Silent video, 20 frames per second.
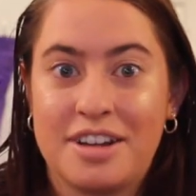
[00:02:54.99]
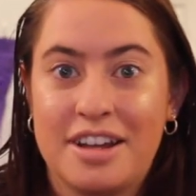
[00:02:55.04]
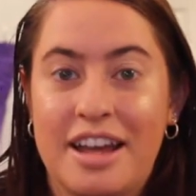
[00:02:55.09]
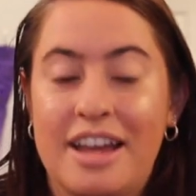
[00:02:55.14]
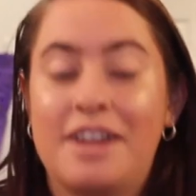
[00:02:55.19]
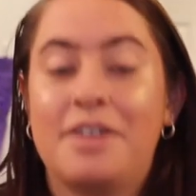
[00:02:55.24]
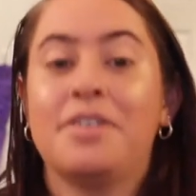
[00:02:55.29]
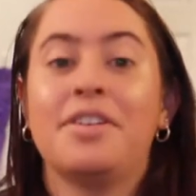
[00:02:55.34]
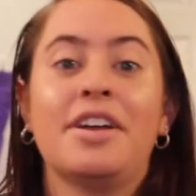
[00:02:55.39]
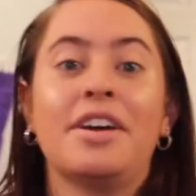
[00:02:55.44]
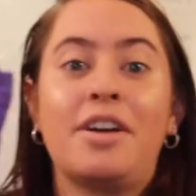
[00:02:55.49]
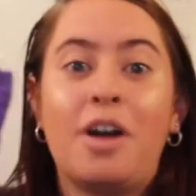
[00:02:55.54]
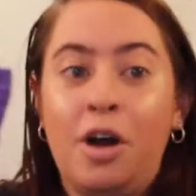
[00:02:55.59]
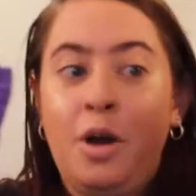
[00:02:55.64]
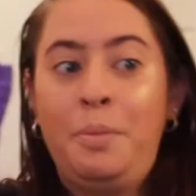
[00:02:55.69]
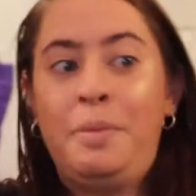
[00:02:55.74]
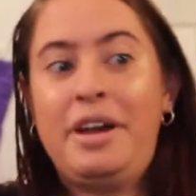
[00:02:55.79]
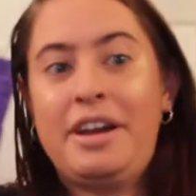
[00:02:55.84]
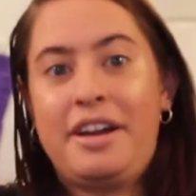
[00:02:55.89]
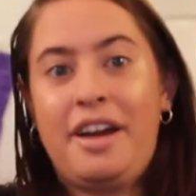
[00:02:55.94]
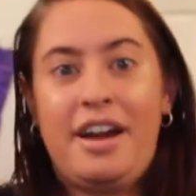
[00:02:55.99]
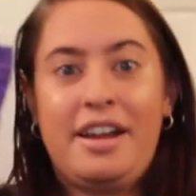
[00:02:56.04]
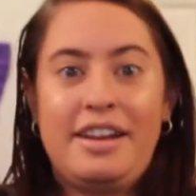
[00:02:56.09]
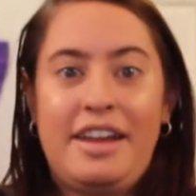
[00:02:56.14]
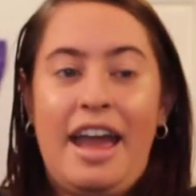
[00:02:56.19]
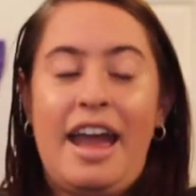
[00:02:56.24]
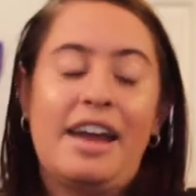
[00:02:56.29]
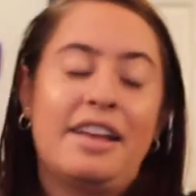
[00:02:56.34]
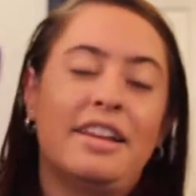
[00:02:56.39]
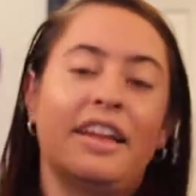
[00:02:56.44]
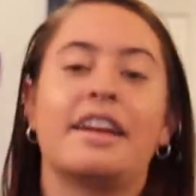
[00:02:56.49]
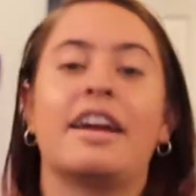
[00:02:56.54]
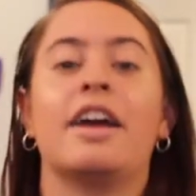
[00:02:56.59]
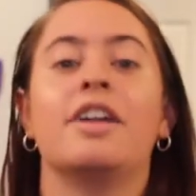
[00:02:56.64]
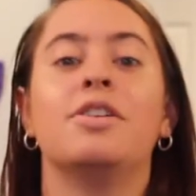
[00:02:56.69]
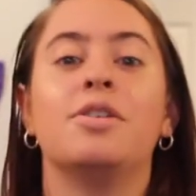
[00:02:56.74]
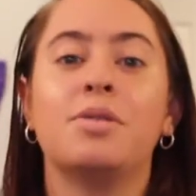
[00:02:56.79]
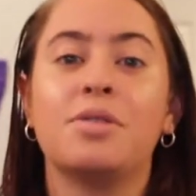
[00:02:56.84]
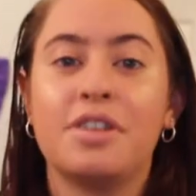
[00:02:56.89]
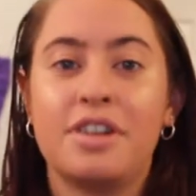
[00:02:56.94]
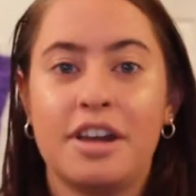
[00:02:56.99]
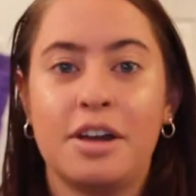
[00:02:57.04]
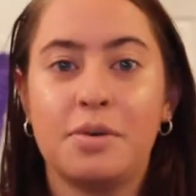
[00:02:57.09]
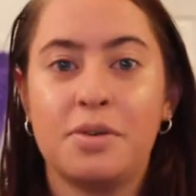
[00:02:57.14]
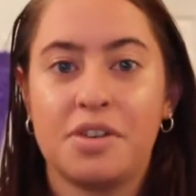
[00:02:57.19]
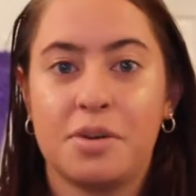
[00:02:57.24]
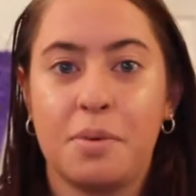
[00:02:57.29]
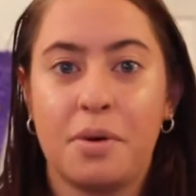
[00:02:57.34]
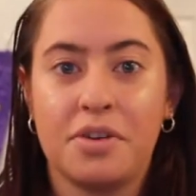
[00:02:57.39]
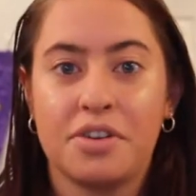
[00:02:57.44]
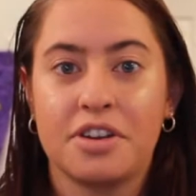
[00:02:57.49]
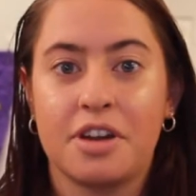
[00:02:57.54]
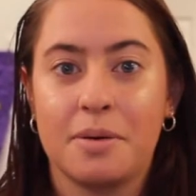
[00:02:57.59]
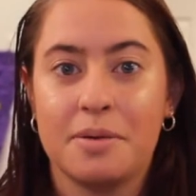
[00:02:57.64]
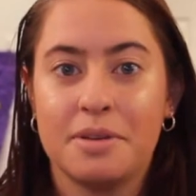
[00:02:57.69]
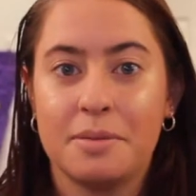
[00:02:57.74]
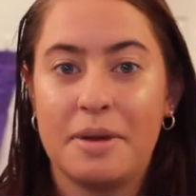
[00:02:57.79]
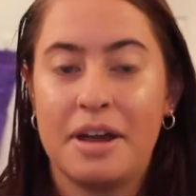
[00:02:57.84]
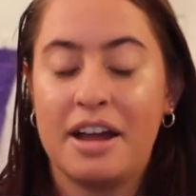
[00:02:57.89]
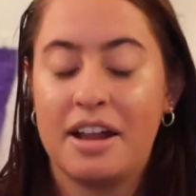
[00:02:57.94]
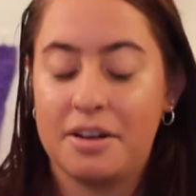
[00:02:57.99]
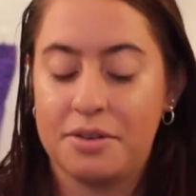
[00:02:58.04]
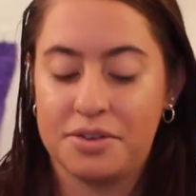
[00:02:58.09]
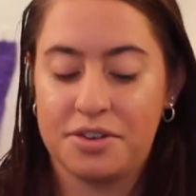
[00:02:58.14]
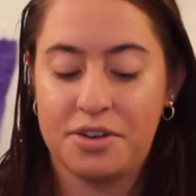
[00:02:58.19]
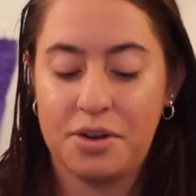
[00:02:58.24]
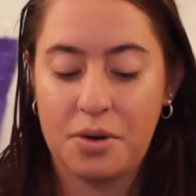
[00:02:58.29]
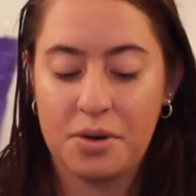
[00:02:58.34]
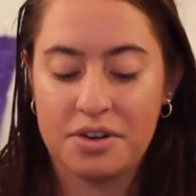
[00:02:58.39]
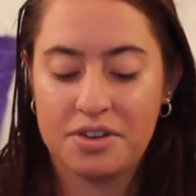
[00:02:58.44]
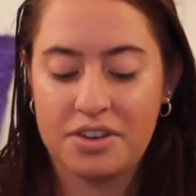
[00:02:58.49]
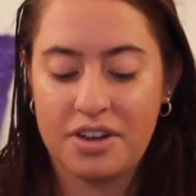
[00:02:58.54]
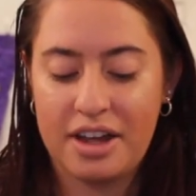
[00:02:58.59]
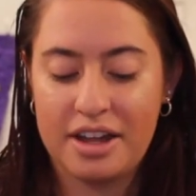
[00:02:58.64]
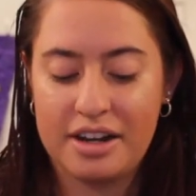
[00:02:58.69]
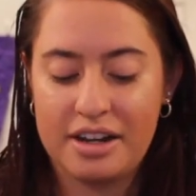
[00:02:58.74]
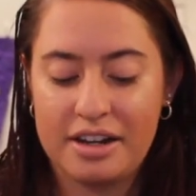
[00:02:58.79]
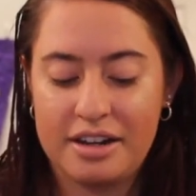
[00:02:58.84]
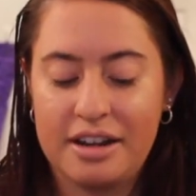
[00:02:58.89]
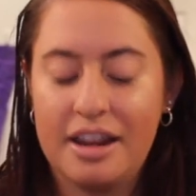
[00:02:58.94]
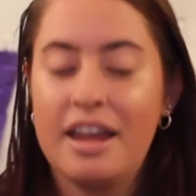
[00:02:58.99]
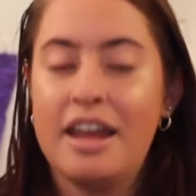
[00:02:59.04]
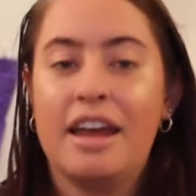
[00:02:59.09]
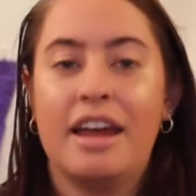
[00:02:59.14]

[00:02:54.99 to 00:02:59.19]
And I was like, oh my god, yay. I knew the day was supposed to come in the mail. I was so excited.